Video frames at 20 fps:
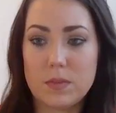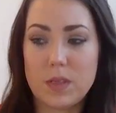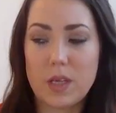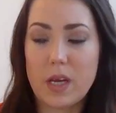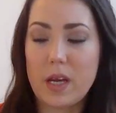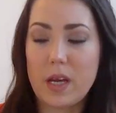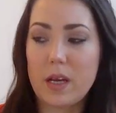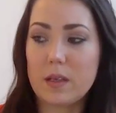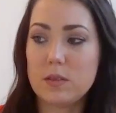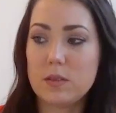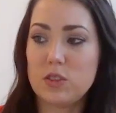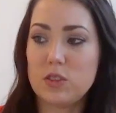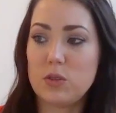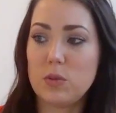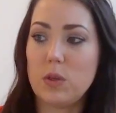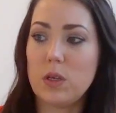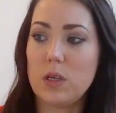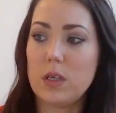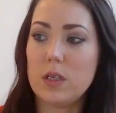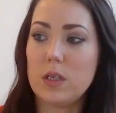Yeah,
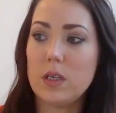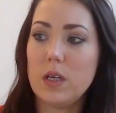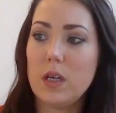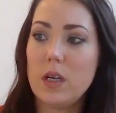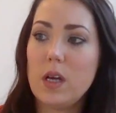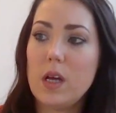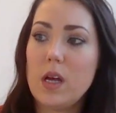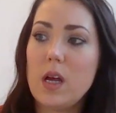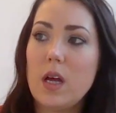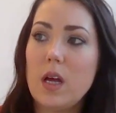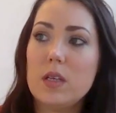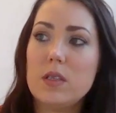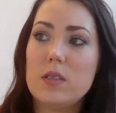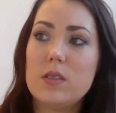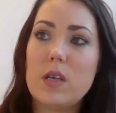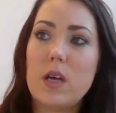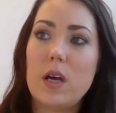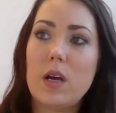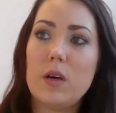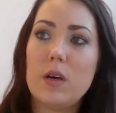sure.
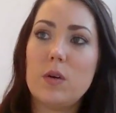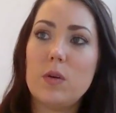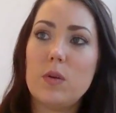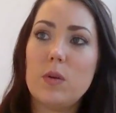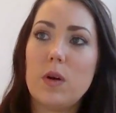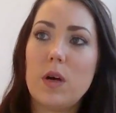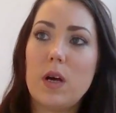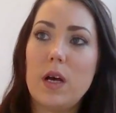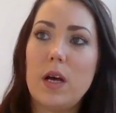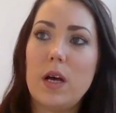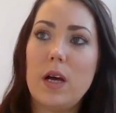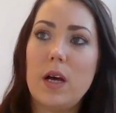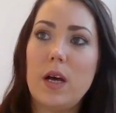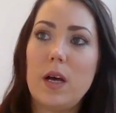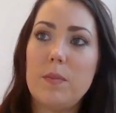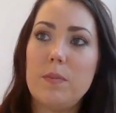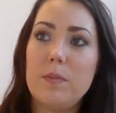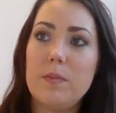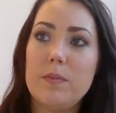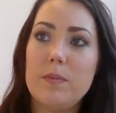So,
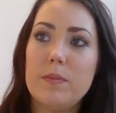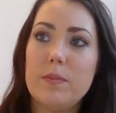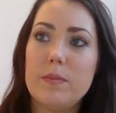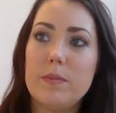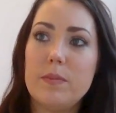I